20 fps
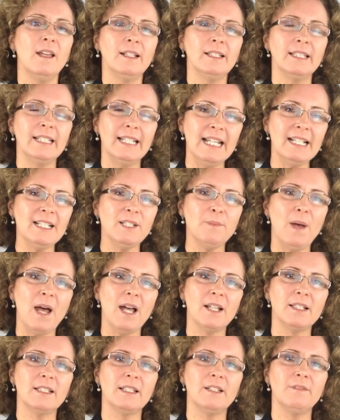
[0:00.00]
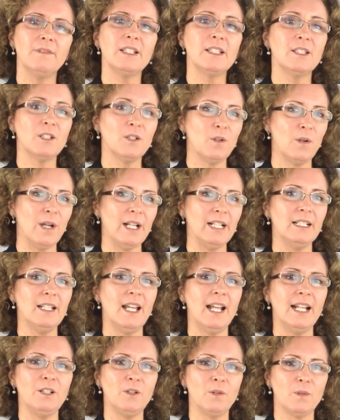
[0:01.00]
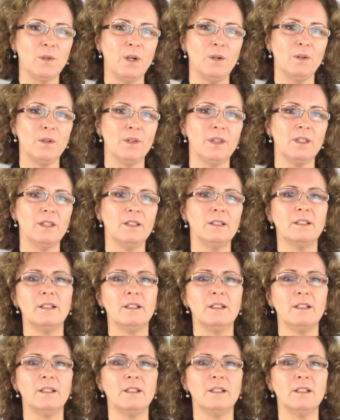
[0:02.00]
The next positive is the credit line growth.